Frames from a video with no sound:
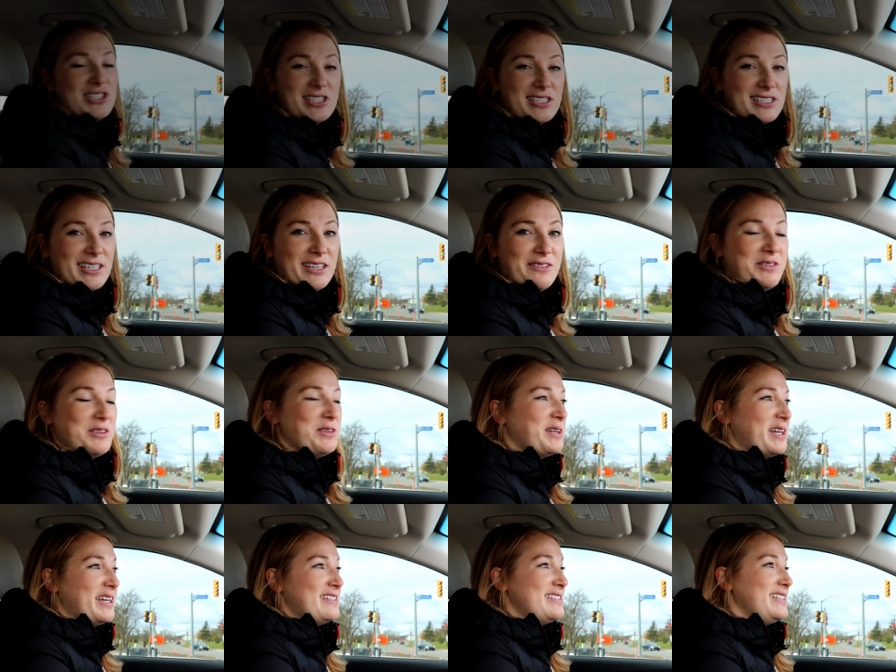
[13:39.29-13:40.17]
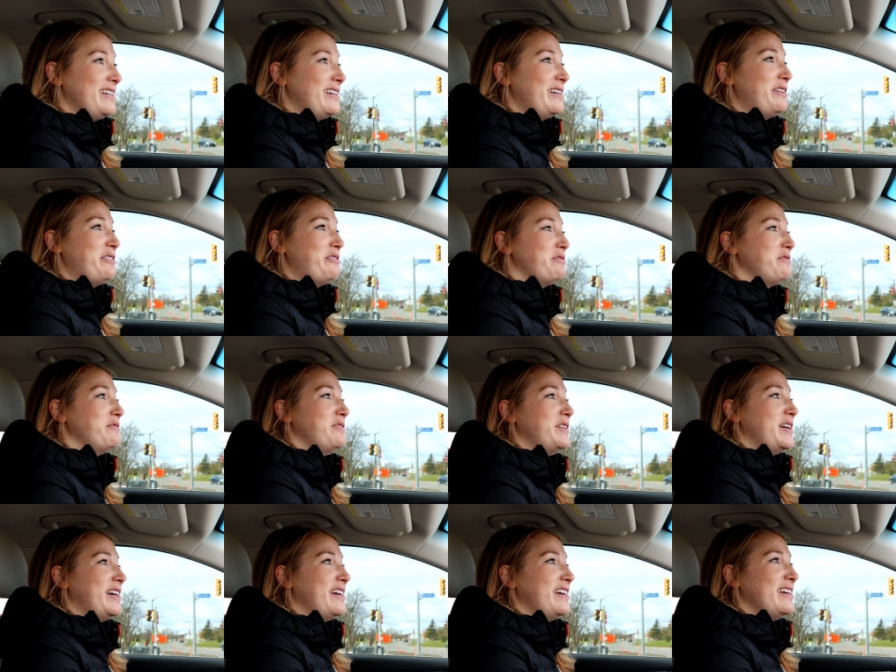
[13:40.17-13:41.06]
just to give you an idea
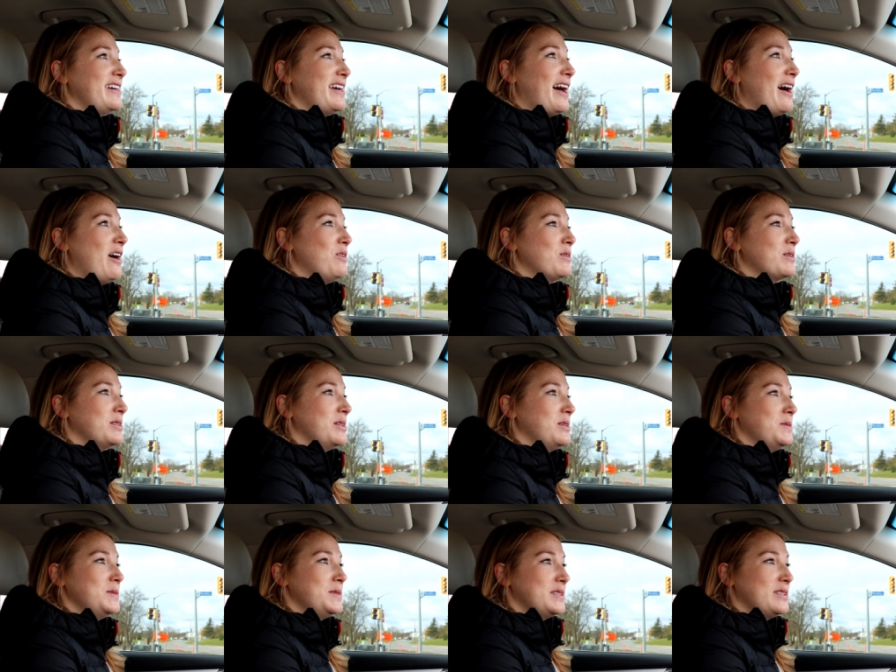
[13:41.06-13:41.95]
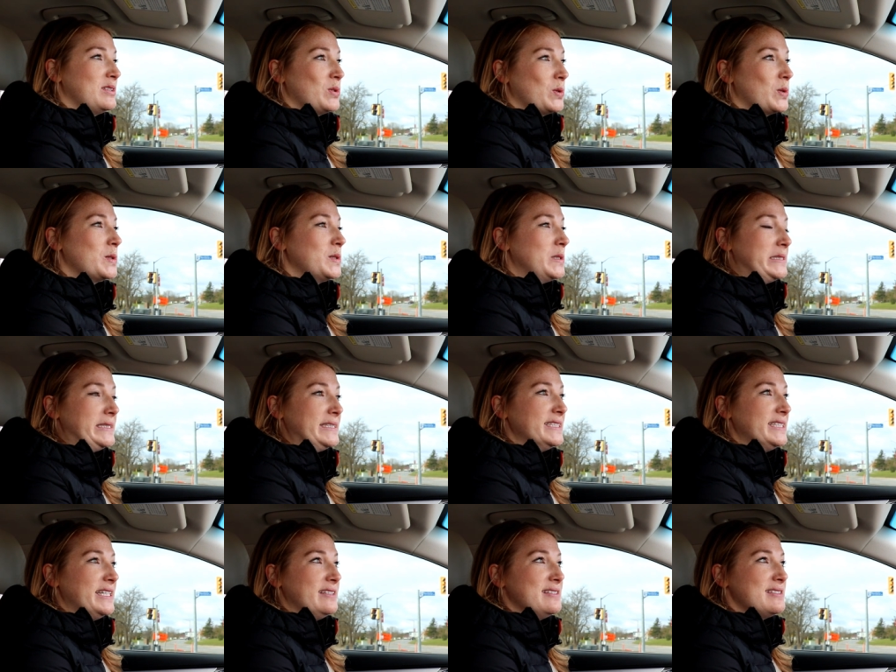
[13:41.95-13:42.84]
of uh, how close Thorold
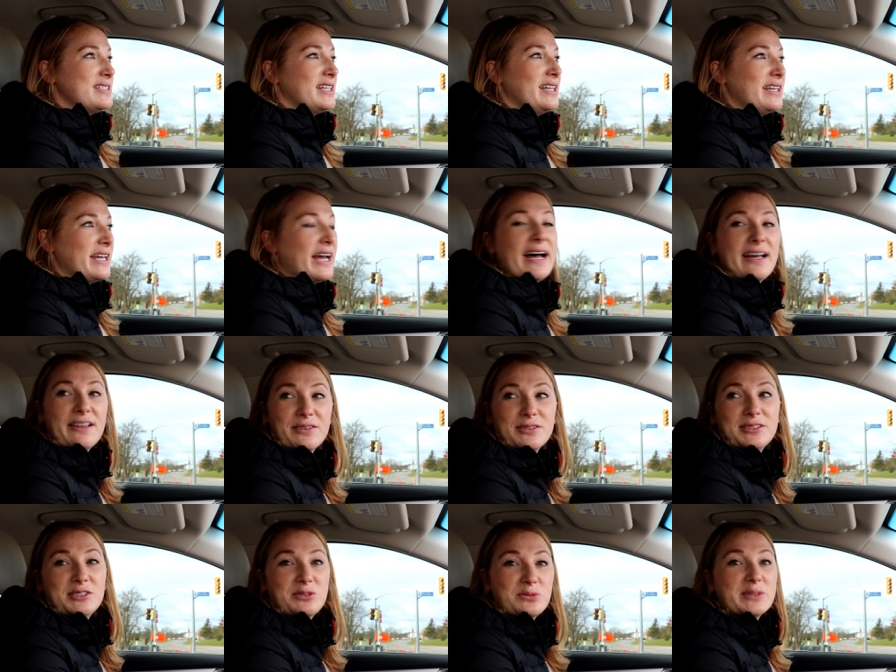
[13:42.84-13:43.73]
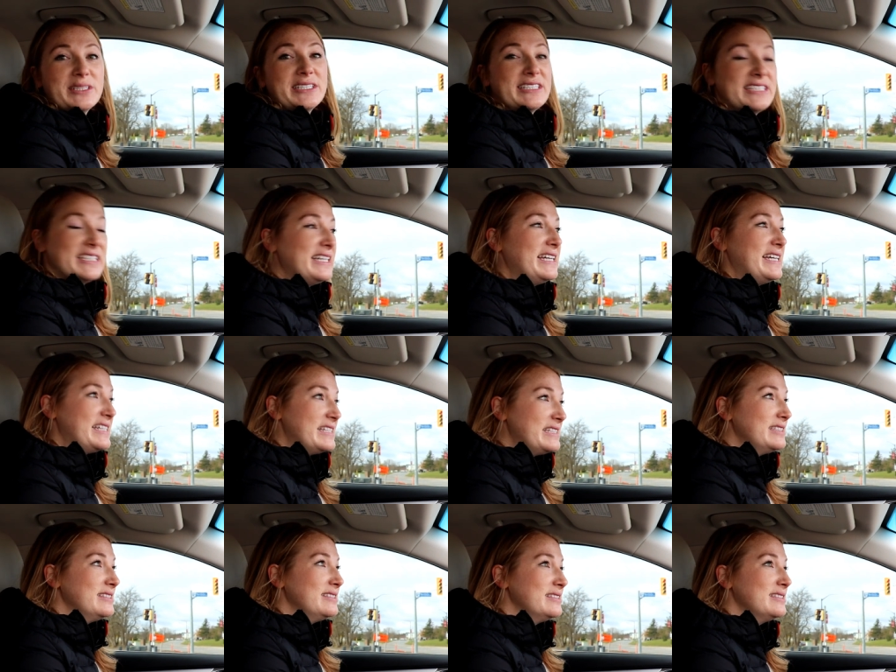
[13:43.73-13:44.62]
and St. Catharines really
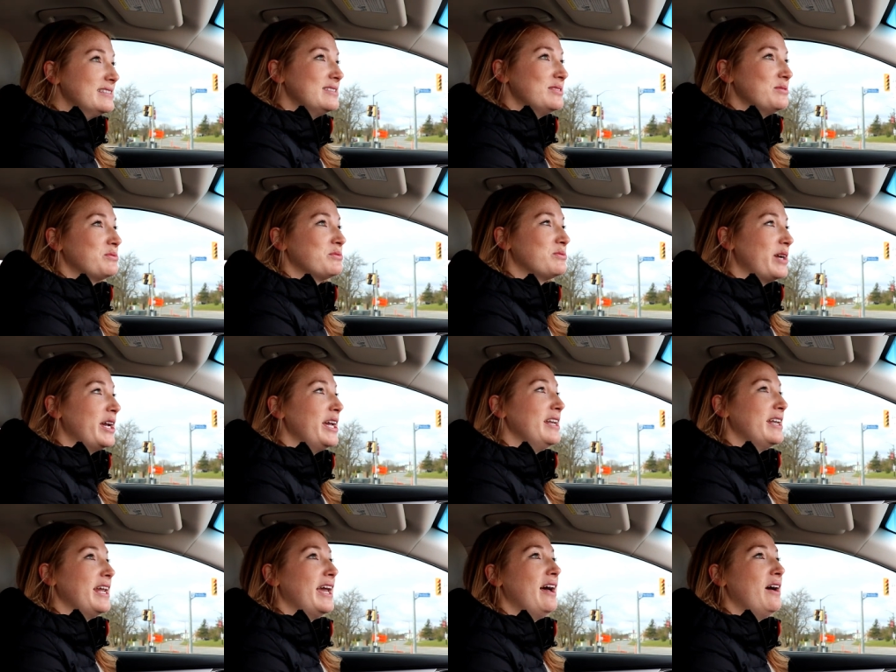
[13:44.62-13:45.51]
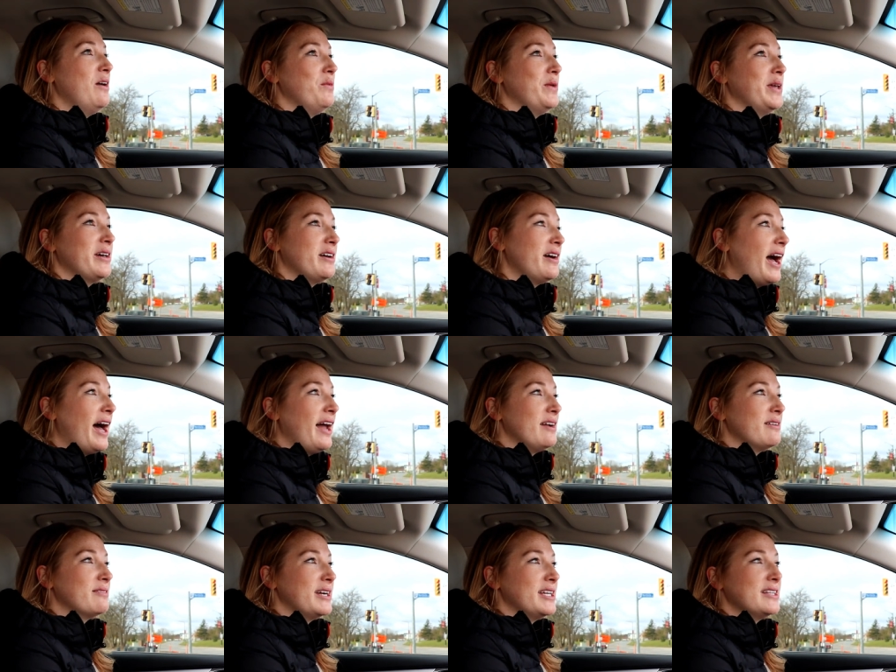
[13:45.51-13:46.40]
is, right now we are
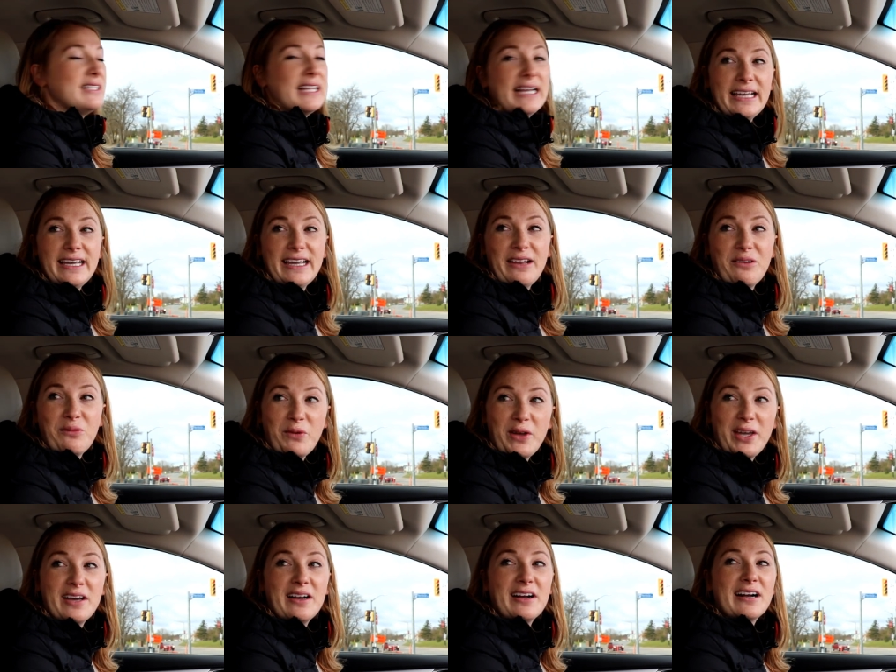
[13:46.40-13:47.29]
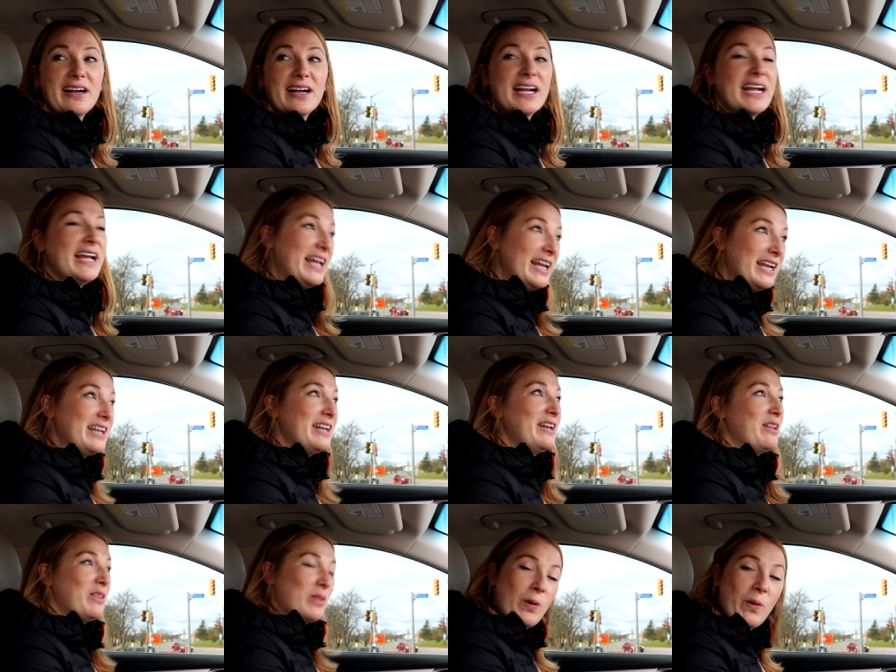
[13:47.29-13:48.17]
at a red light and we are
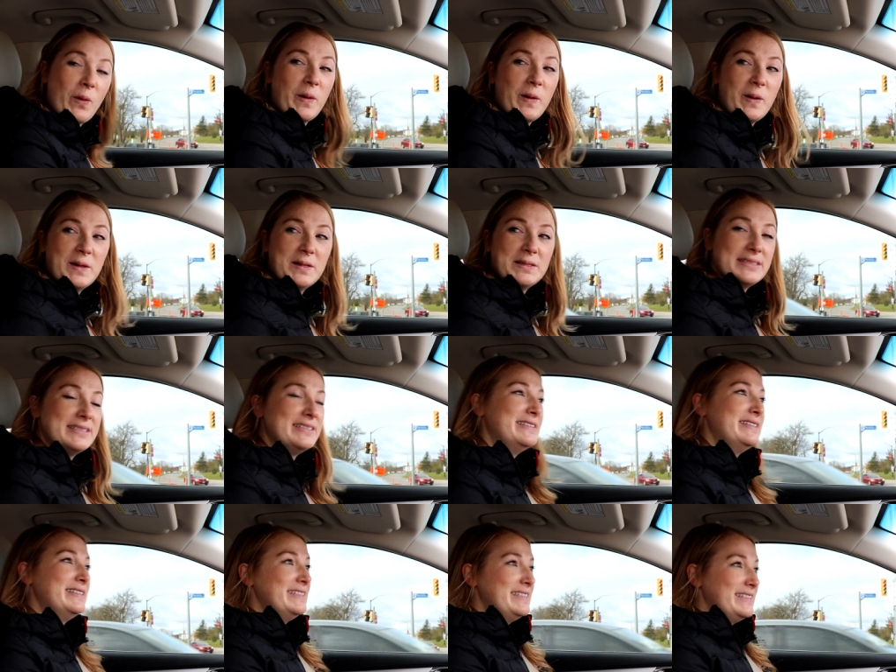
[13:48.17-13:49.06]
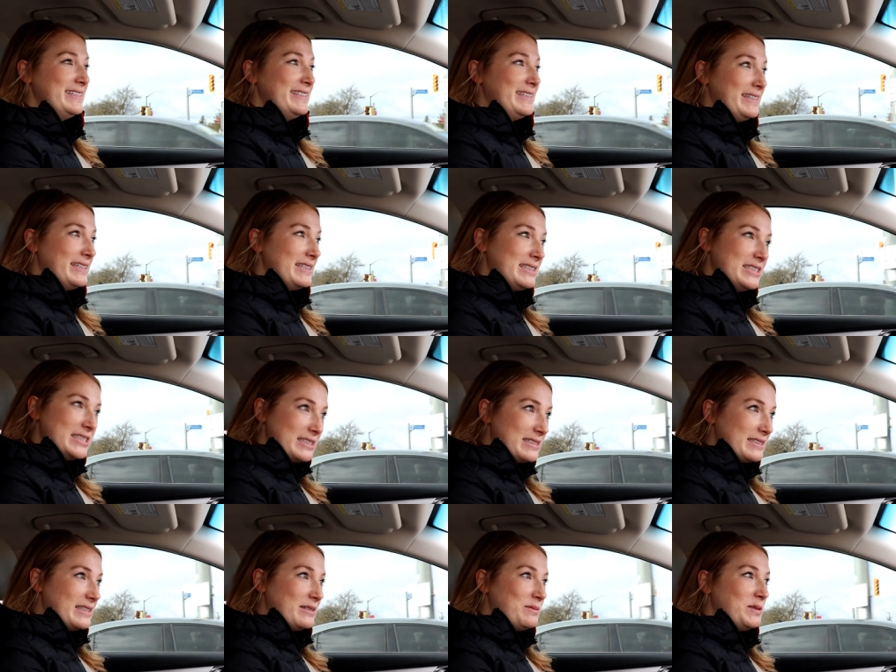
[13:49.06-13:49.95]
in Thorold.
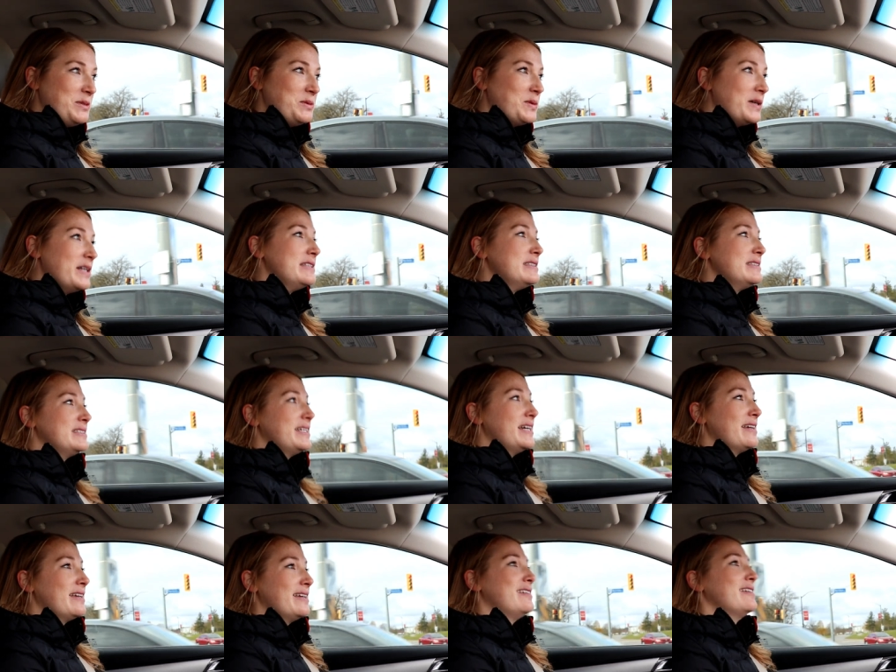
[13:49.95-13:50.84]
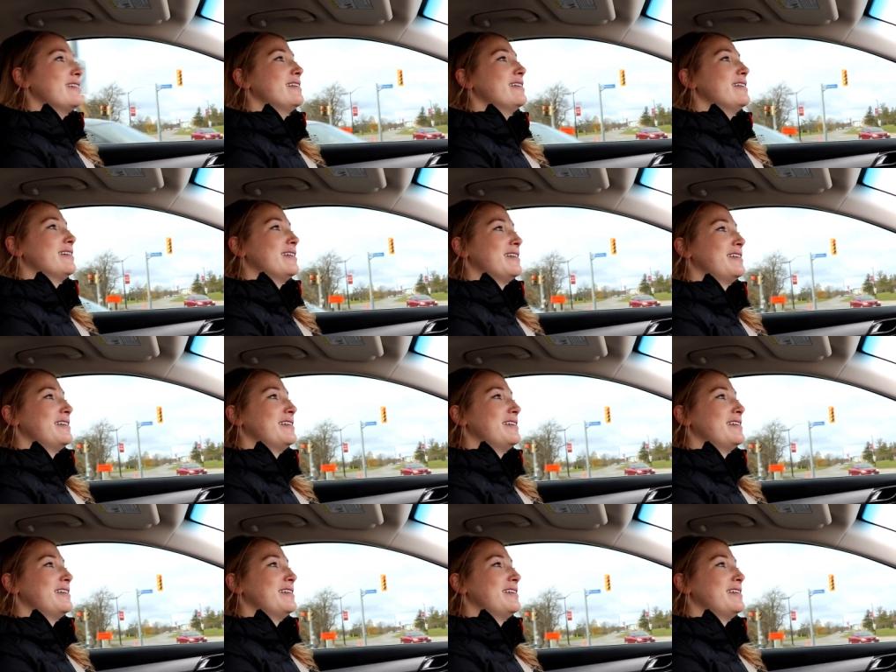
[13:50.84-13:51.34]
Just give me one sec here